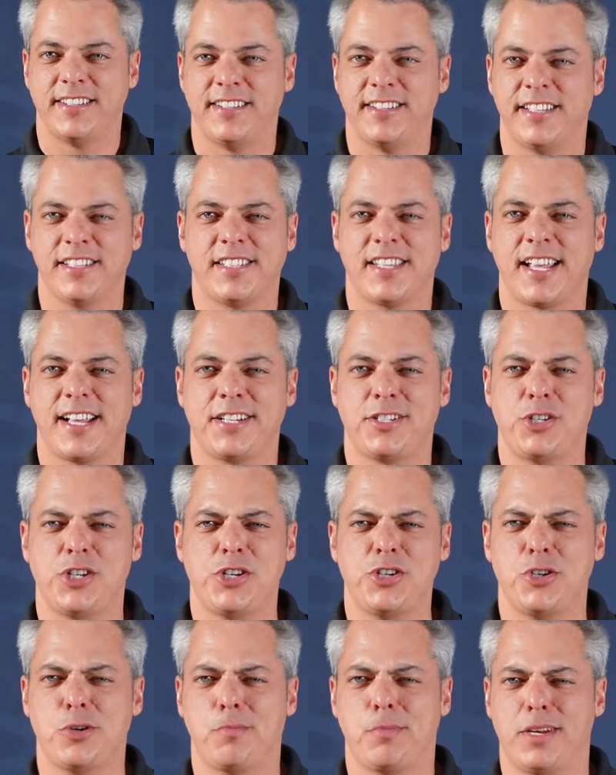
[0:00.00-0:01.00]
It's like
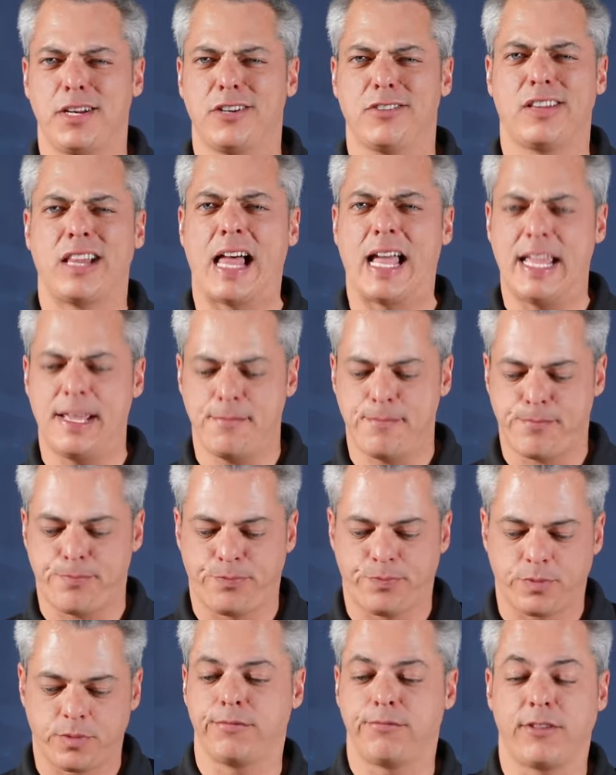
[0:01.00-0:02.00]
ginger beer light.
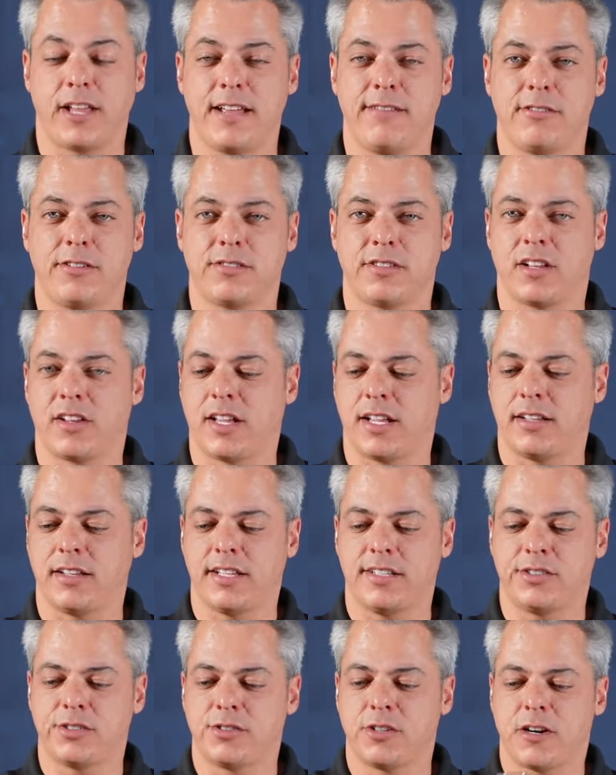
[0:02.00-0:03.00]
Flavor's a lot
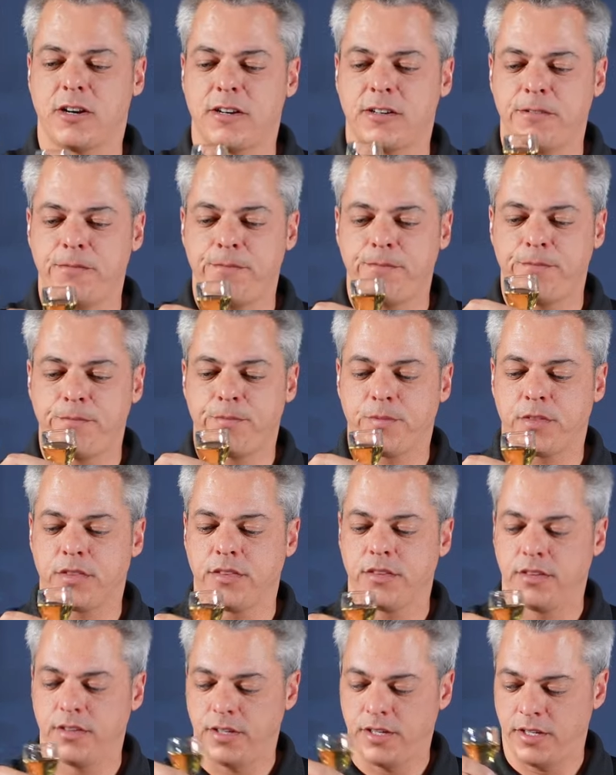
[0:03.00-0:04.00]
less strong.
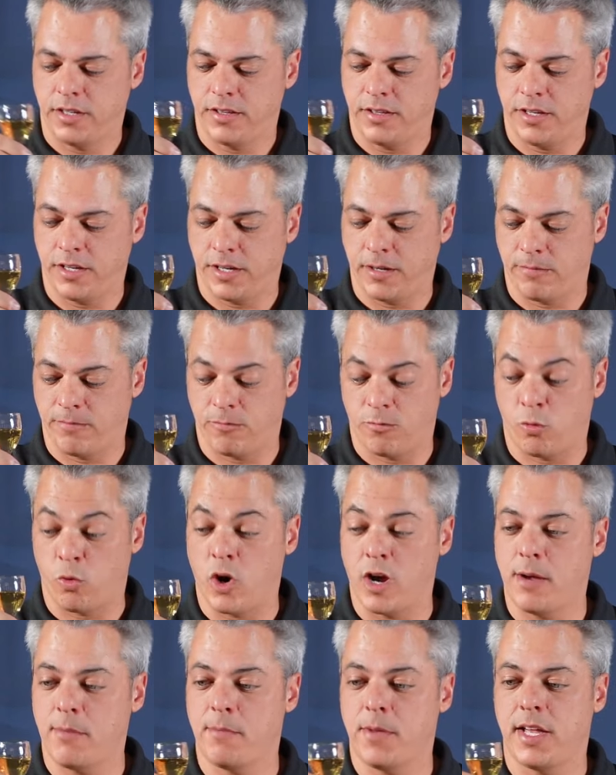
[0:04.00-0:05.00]
The
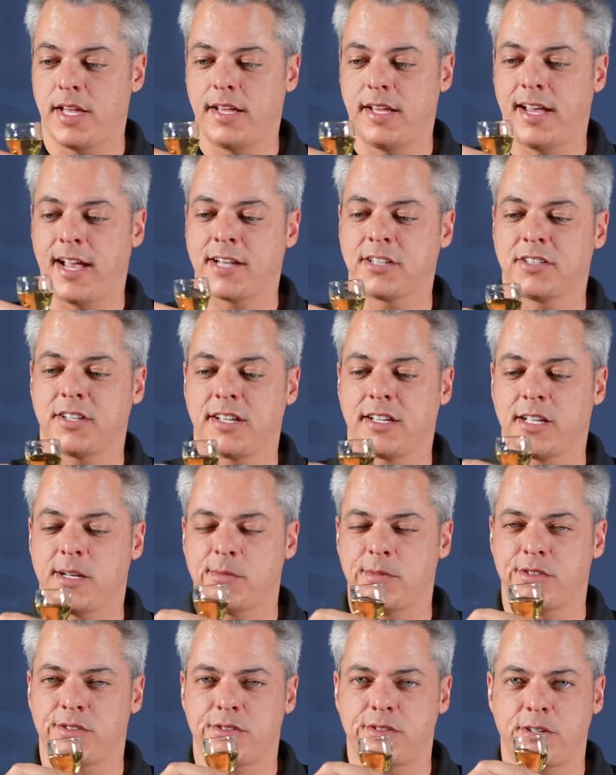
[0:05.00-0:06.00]
rum actually
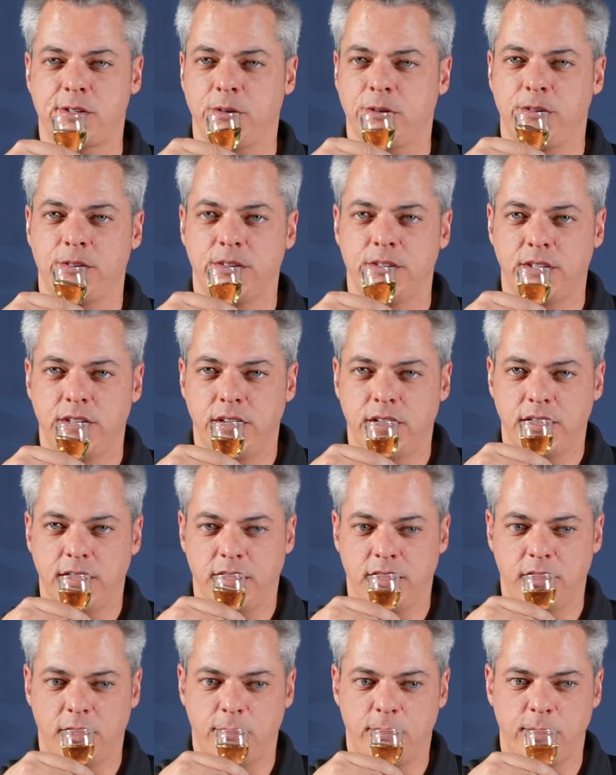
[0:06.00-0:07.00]
comes through
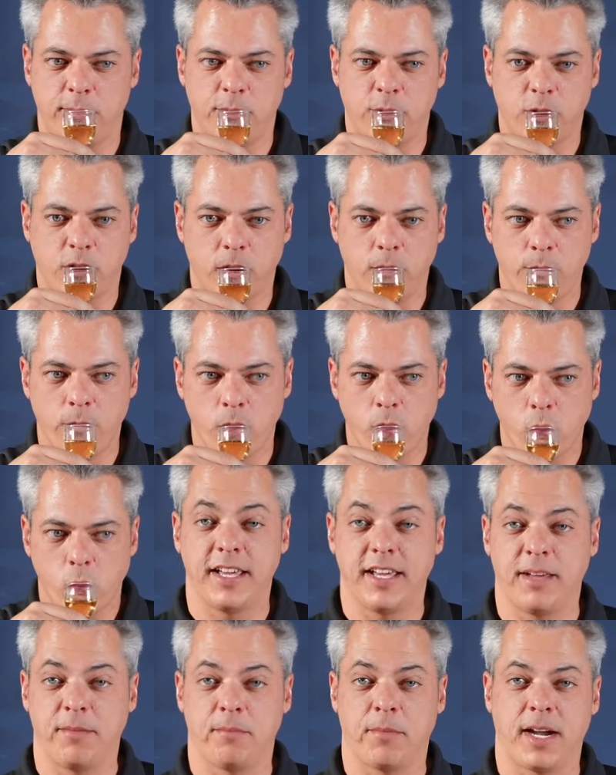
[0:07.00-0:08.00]
a little bit more.
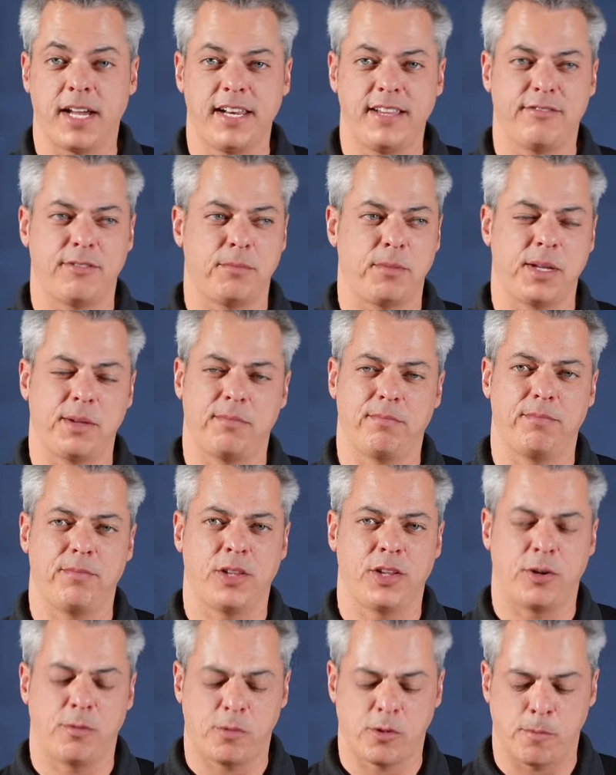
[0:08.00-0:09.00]
It might even be a
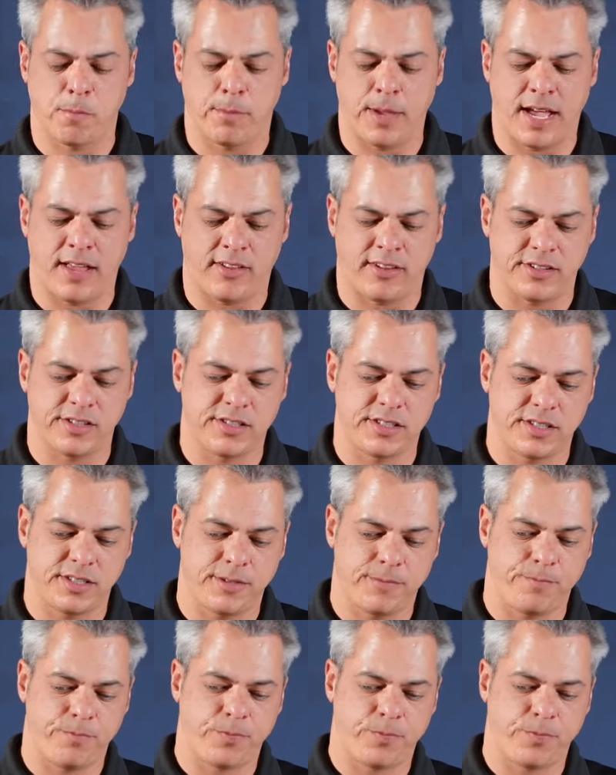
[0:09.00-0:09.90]
little more balanced.